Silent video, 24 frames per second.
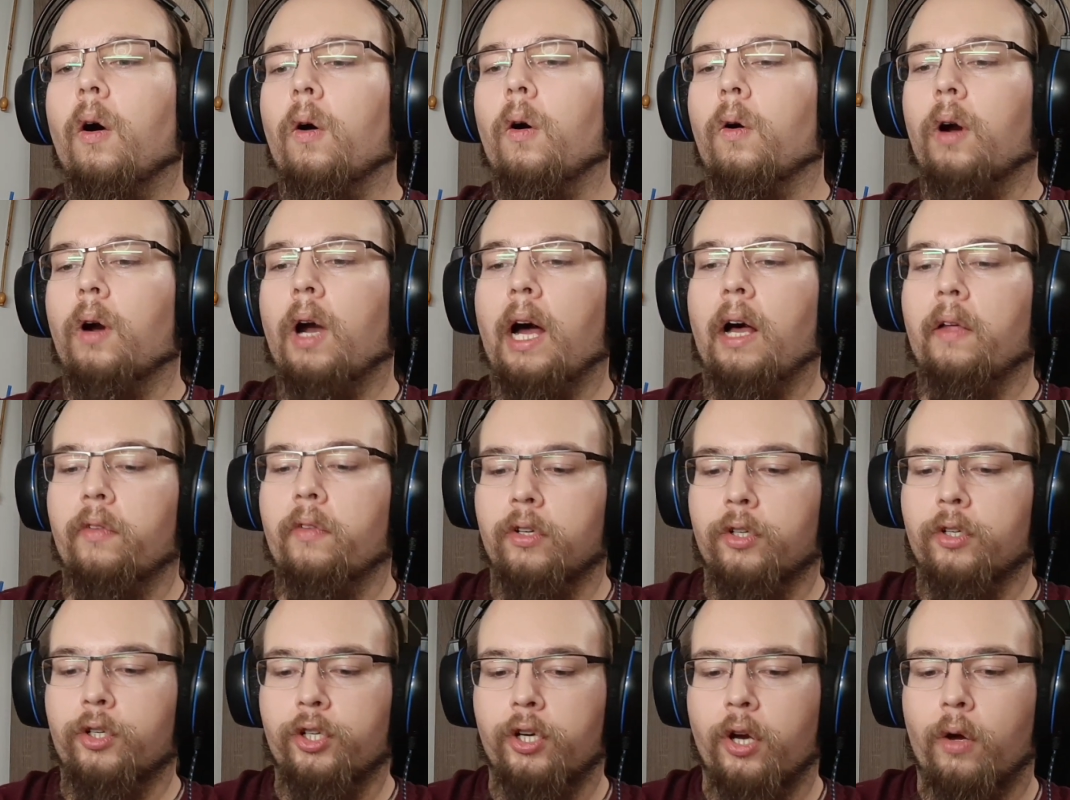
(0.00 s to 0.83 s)
or
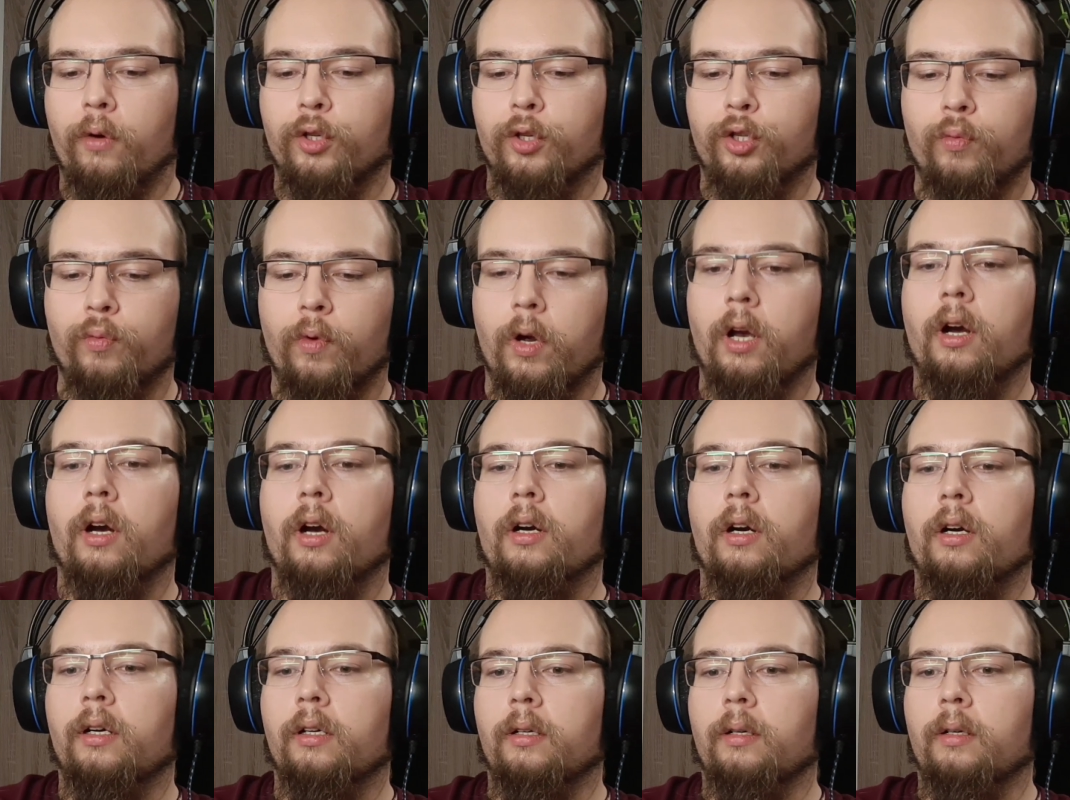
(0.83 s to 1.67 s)
other shows
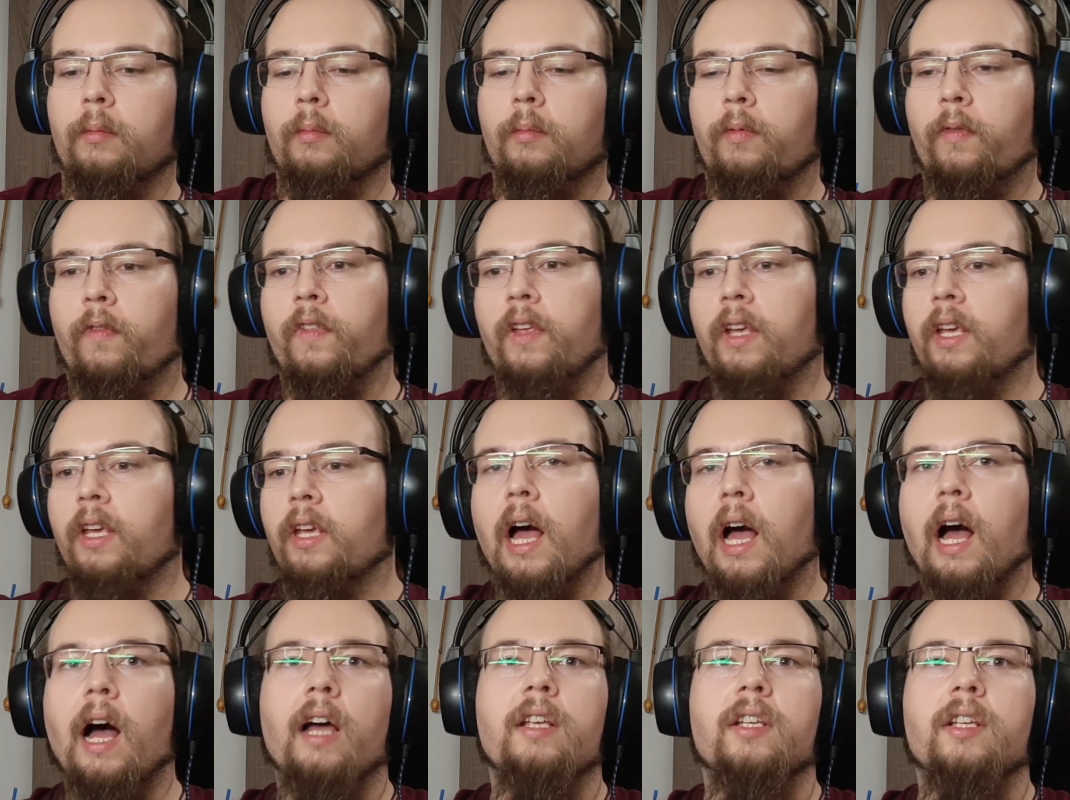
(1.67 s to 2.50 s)
where
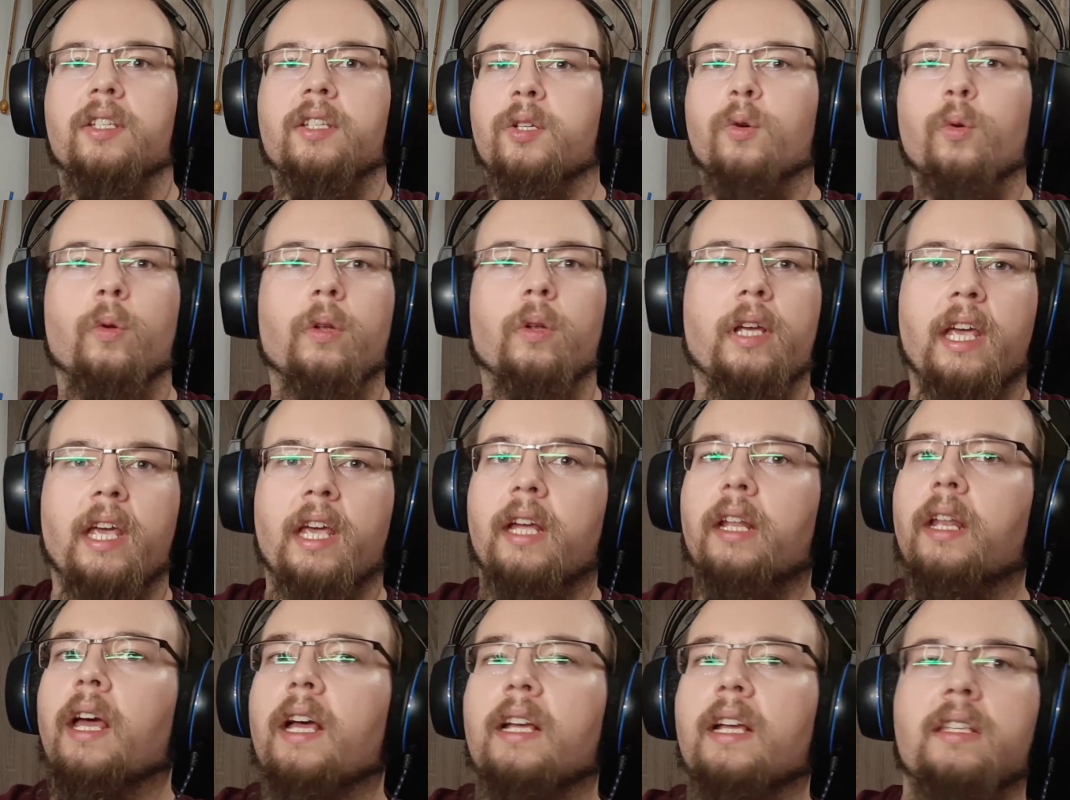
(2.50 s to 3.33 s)
the high school
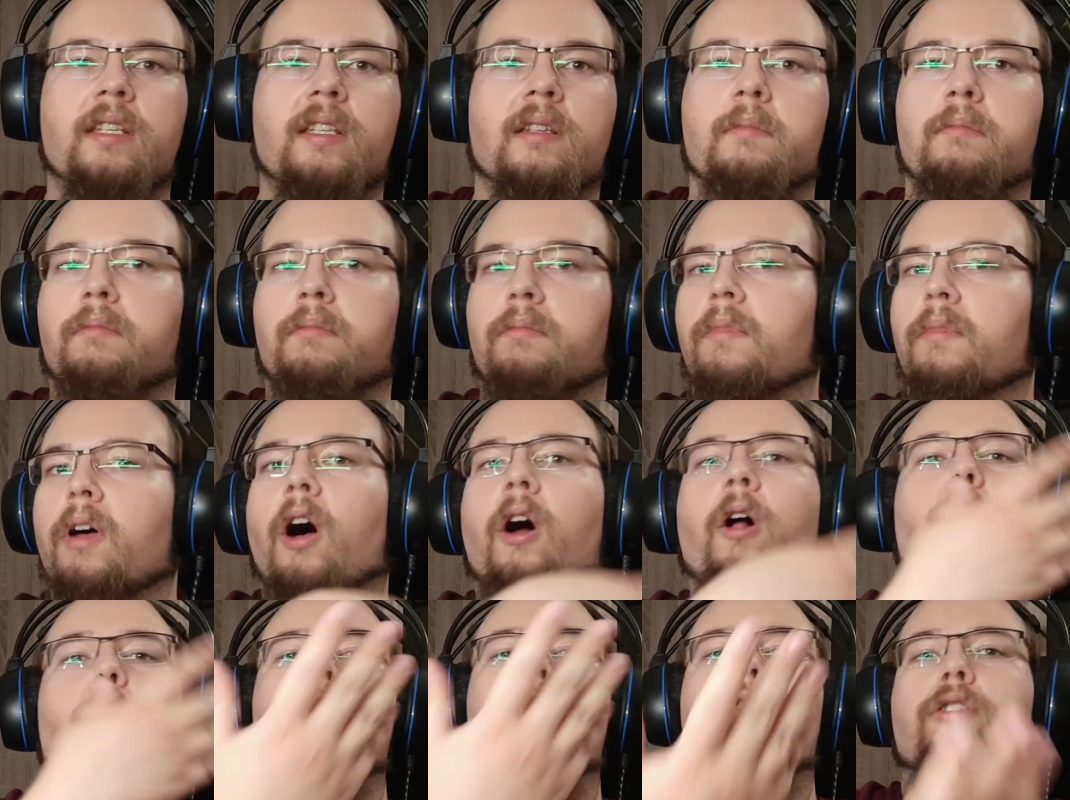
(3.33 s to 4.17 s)
kid has some
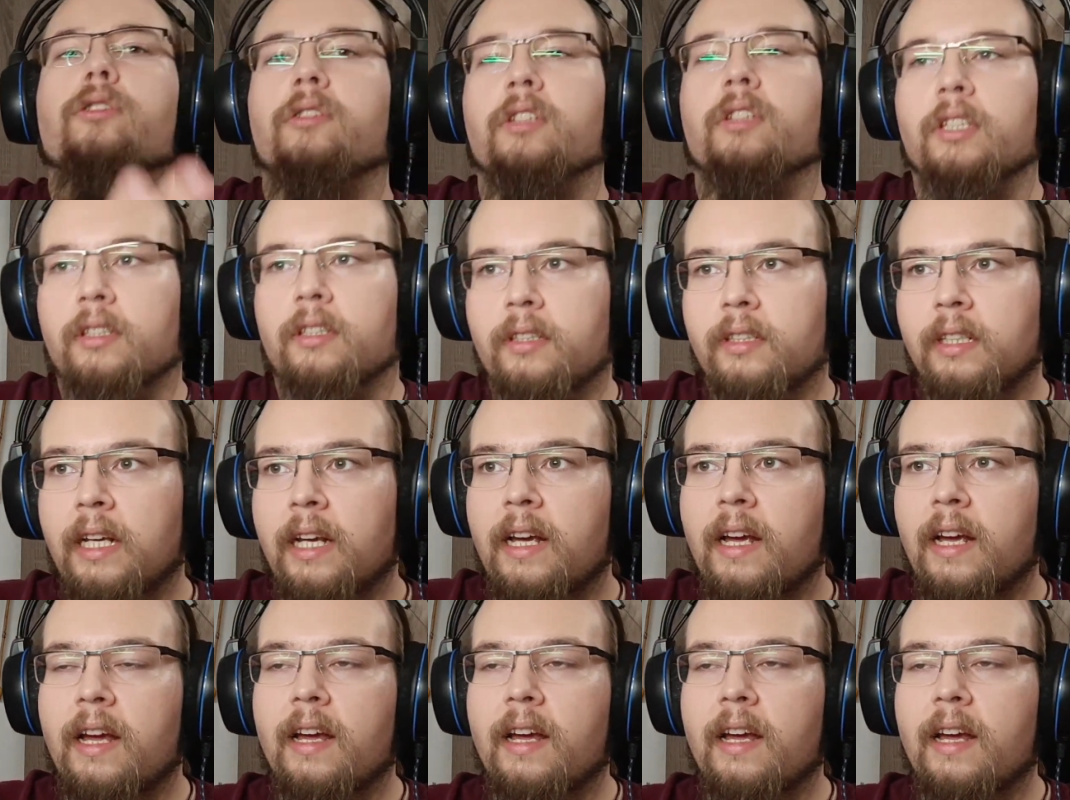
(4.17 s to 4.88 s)
alternate